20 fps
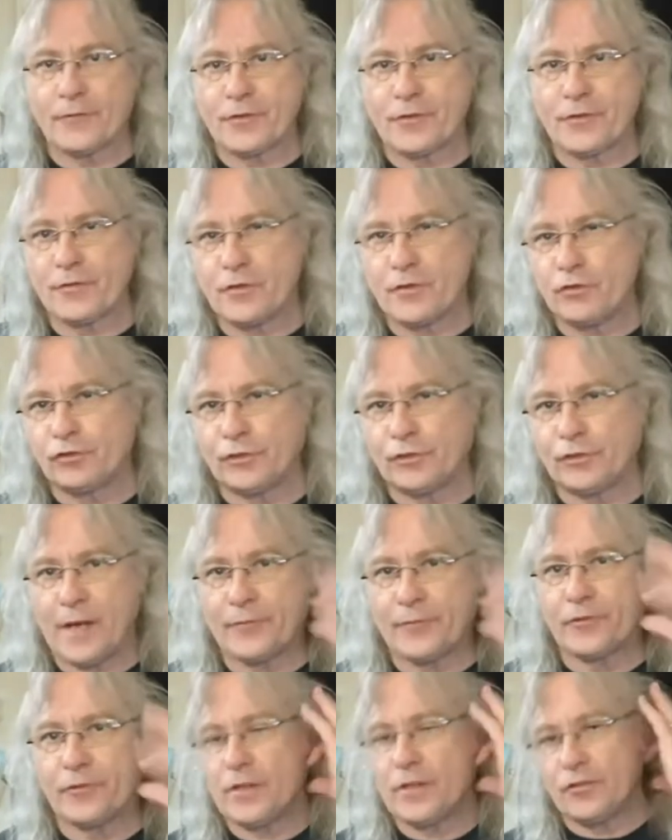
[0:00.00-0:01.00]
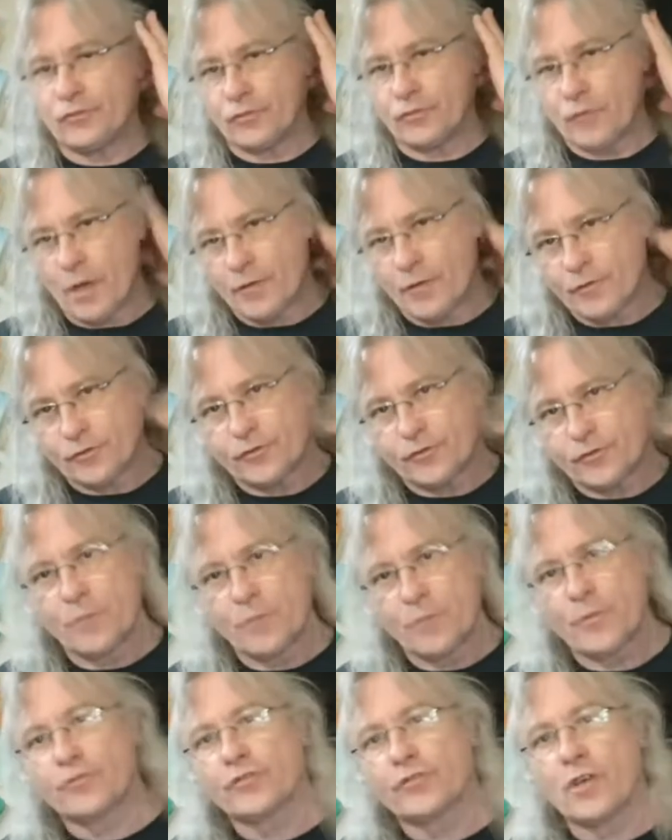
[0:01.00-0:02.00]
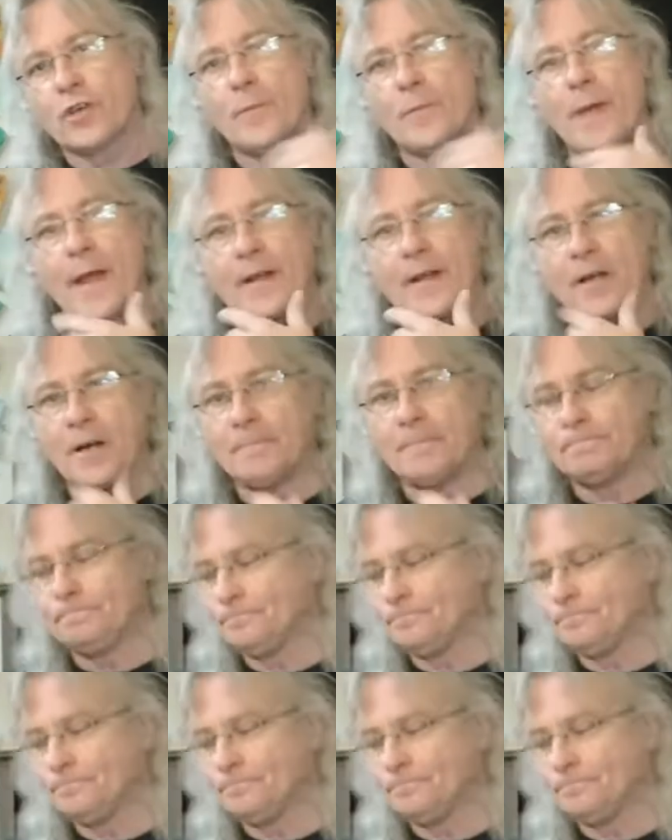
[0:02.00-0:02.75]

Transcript: usually after Easter, all the snowbirds go back up.